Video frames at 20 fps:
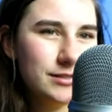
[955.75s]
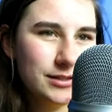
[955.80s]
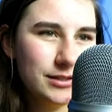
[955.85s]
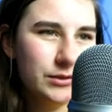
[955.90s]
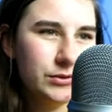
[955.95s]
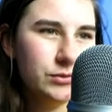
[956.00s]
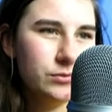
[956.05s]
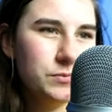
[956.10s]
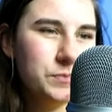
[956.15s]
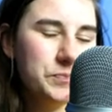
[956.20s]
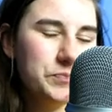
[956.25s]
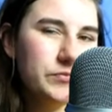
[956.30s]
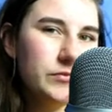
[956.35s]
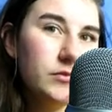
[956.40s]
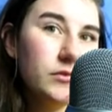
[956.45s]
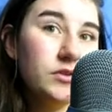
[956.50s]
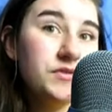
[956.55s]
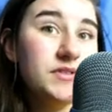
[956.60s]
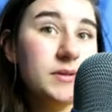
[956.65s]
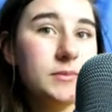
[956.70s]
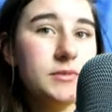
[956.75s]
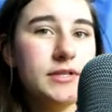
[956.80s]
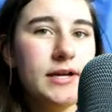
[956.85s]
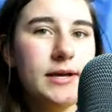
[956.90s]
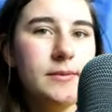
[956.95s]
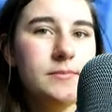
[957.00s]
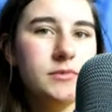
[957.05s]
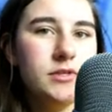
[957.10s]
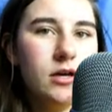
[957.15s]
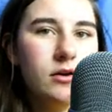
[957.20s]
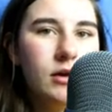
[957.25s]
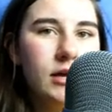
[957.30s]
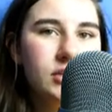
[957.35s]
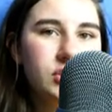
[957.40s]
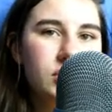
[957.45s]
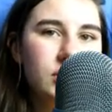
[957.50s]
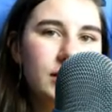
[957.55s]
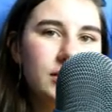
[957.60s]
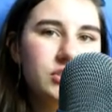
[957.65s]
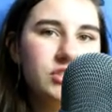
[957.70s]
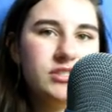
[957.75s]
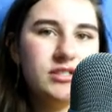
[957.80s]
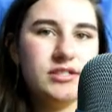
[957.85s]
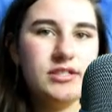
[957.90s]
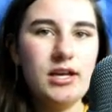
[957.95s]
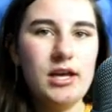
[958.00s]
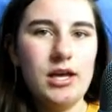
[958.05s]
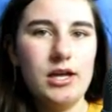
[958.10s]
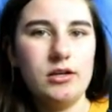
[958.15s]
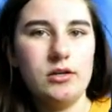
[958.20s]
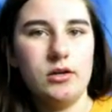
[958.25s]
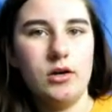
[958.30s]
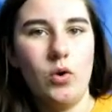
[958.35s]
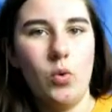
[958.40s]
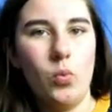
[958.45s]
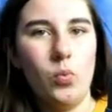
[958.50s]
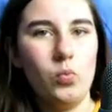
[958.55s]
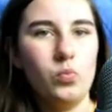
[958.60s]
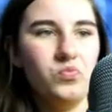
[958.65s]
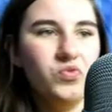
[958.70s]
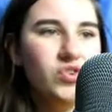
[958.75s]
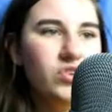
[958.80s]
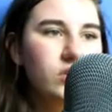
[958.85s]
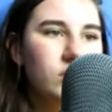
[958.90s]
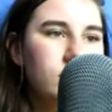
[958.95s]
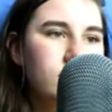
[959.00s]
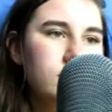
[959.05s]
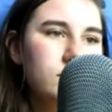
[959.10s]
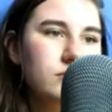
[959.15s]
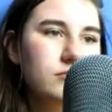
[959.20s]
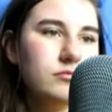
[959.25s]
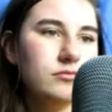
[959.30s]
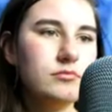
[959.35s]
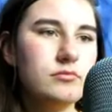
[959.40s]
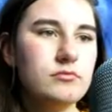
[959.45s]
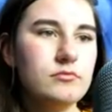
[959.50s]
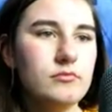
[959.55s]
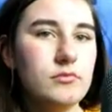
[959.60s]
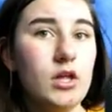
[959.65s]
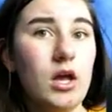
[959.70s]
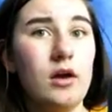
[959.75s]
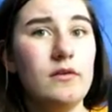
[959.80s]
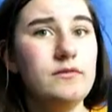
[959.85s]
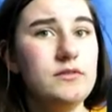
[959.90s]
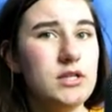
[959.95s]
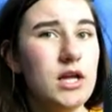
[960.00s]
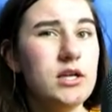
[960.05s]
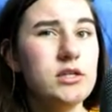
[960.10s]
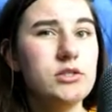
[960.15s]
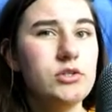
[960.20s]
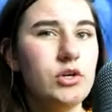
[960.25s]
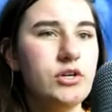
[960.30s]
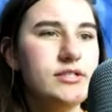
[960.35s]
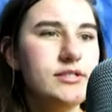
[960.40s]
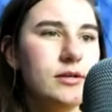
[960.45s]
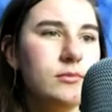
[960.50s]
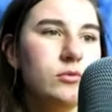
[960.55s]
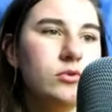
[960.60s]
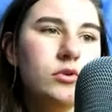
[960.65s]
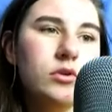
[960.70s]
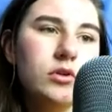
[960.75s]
still. Sometimes I'll actually like just stand and I'll do this. I've started to notice that